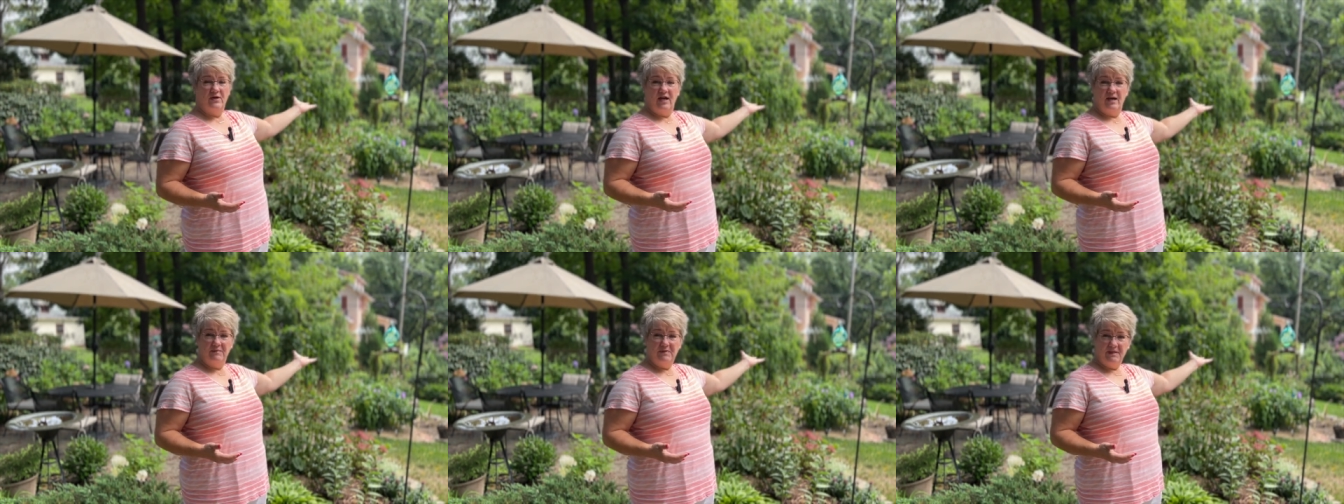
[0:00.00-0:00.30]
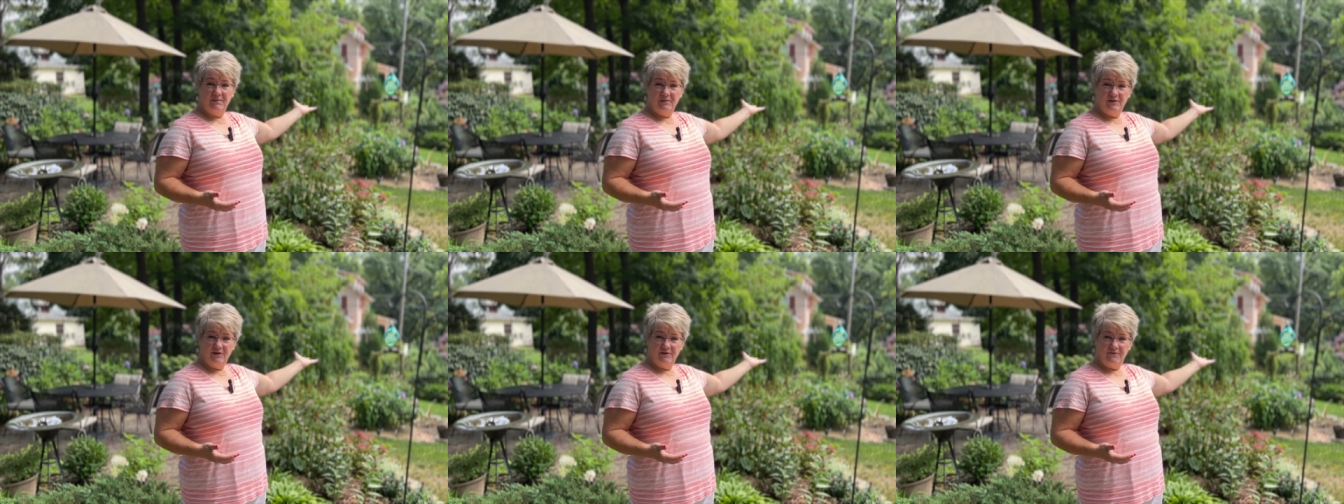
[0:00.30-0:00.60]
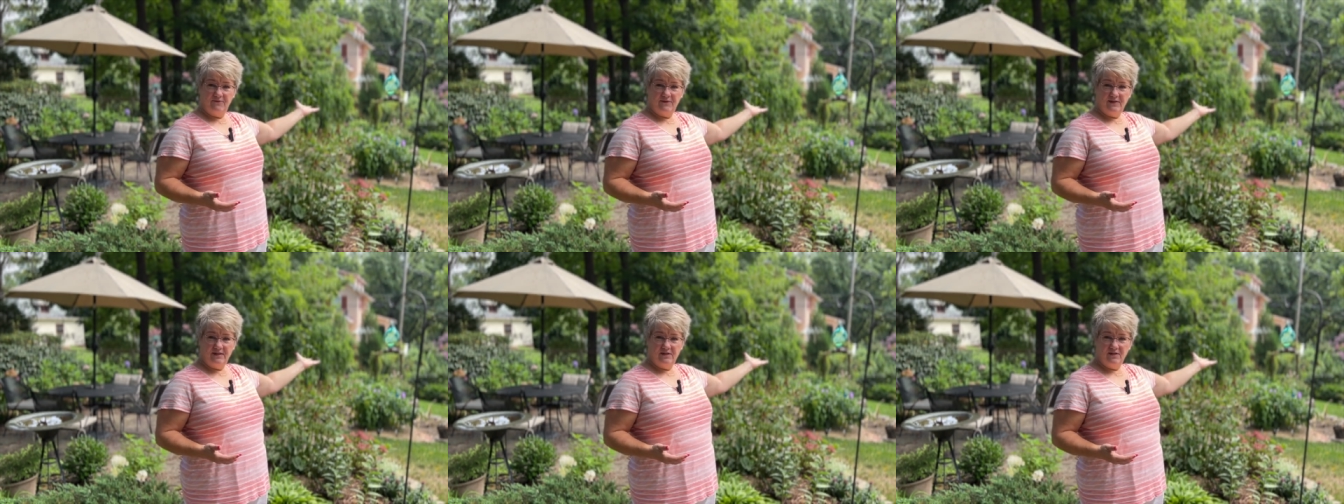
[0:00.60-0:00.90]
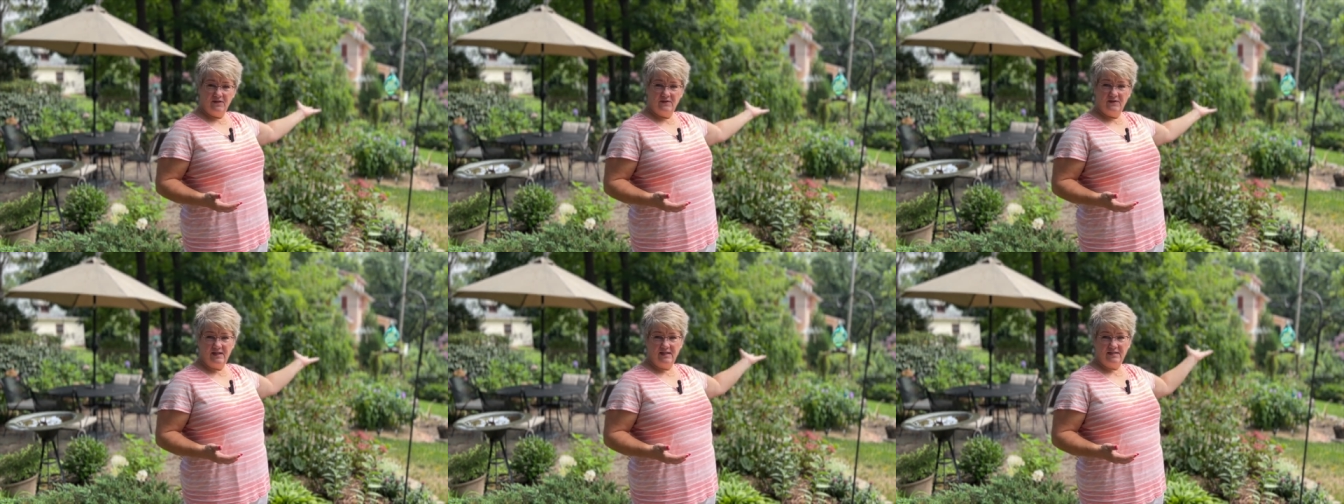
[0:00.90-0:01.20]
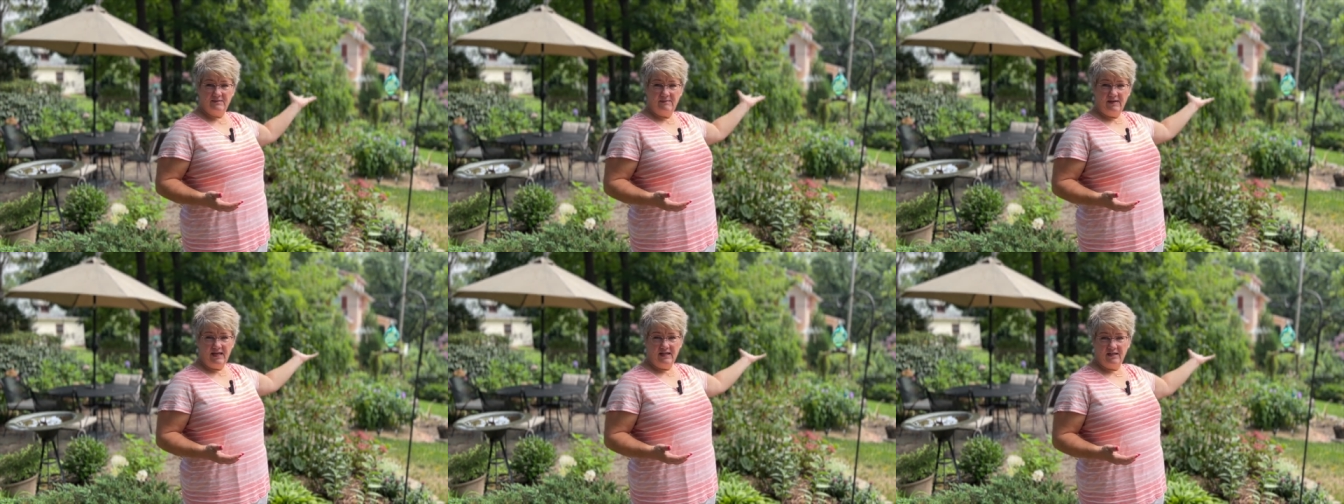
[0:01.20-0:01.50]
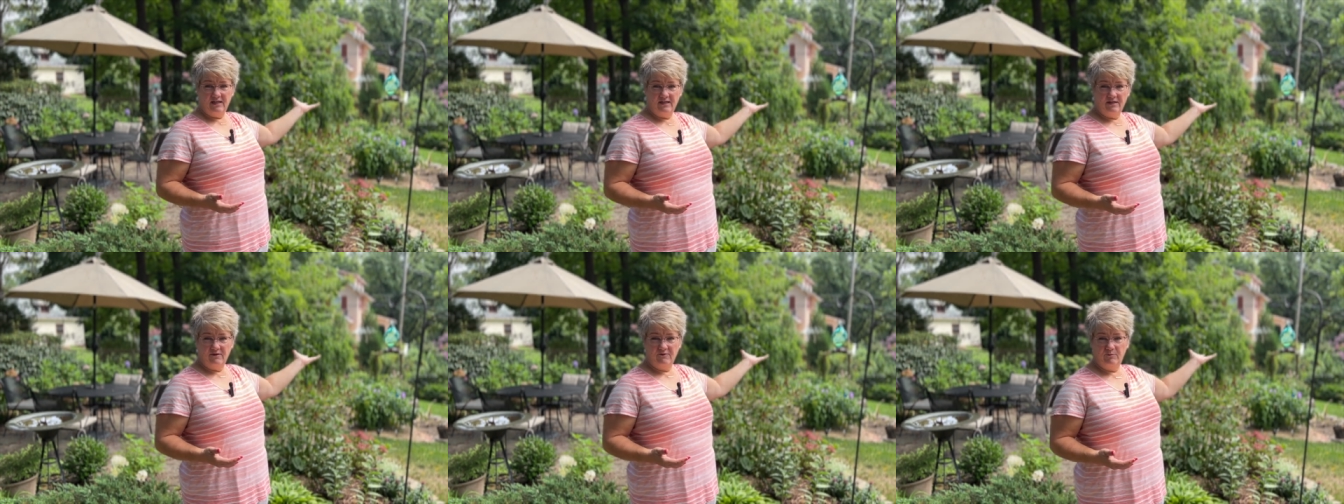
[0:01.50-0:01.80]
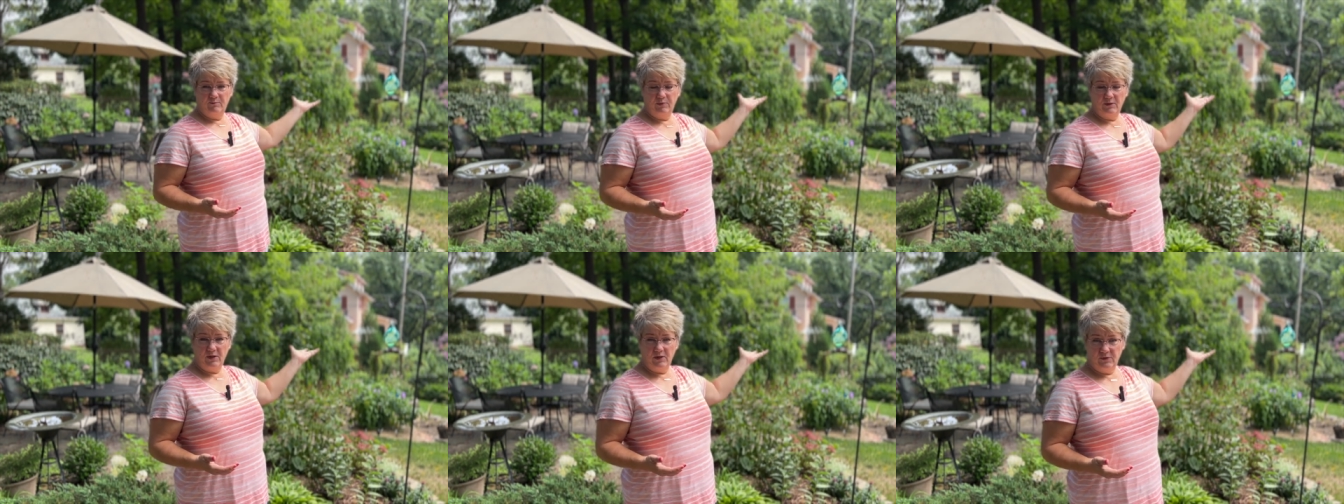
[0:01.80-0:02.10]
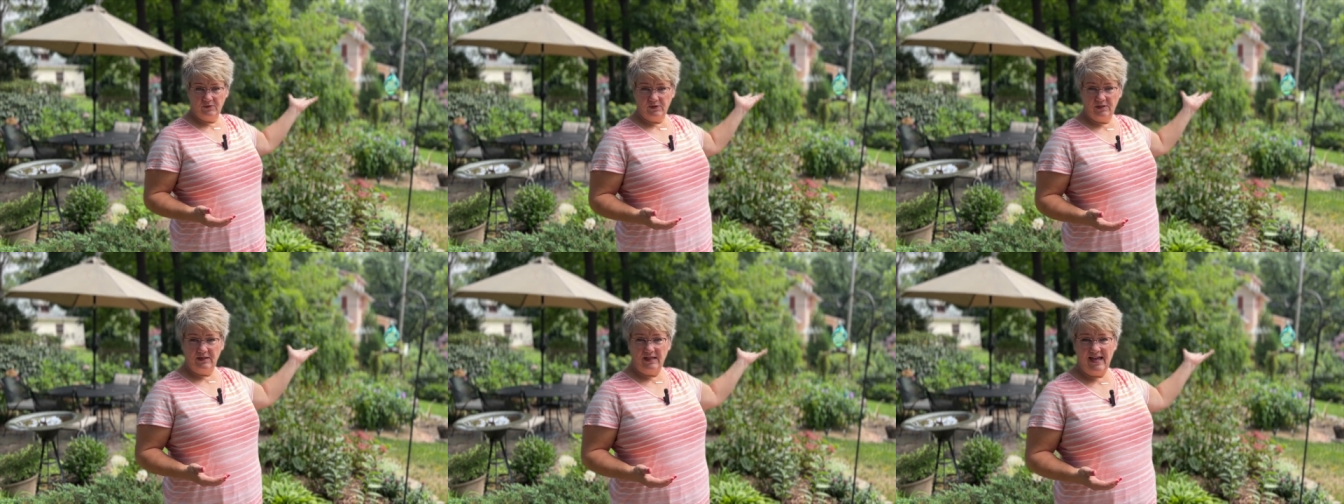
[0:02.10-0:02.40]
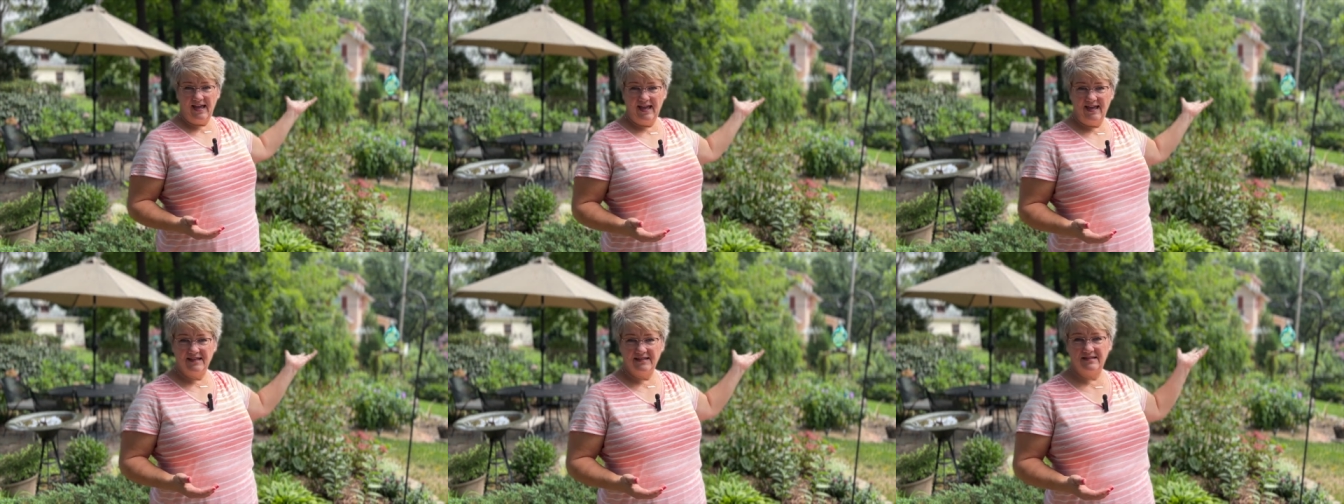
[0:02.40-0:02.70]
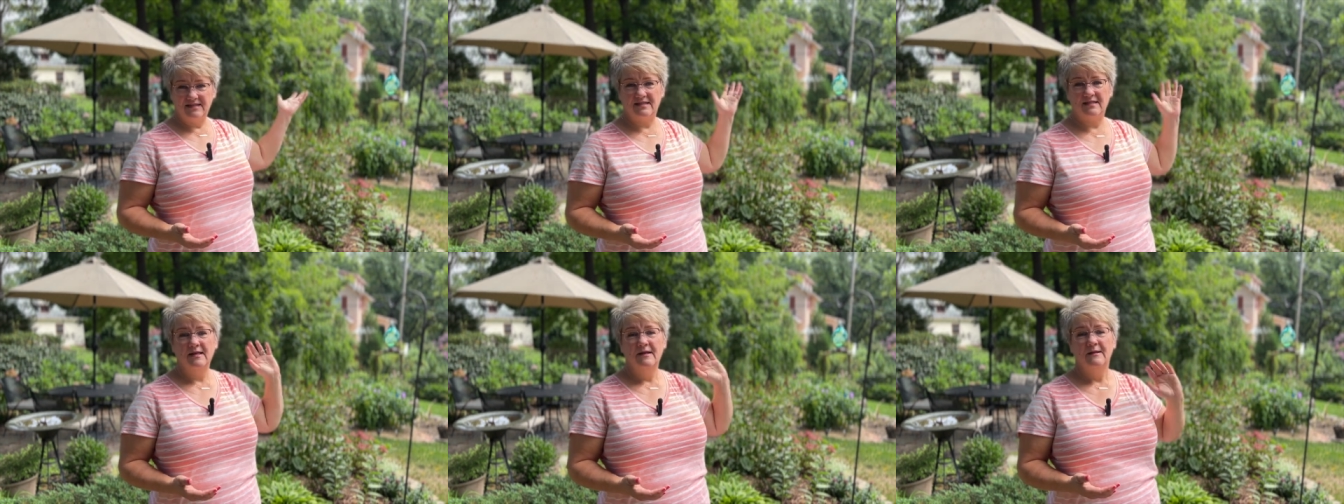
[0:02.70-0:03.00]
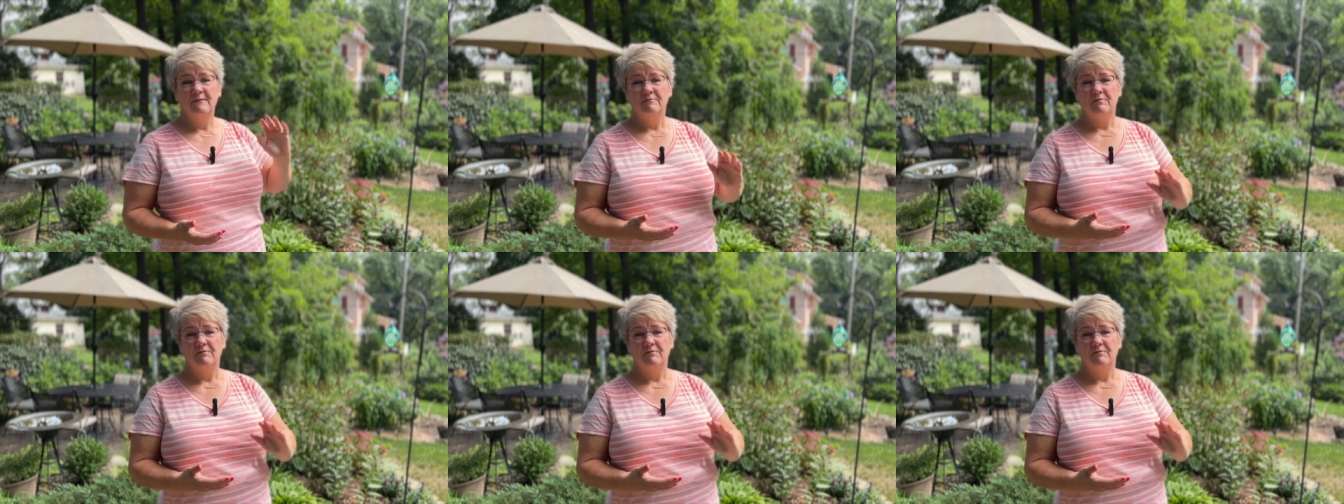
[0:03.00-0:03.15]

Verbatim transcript: hummingbird feeder that's made out of blown glass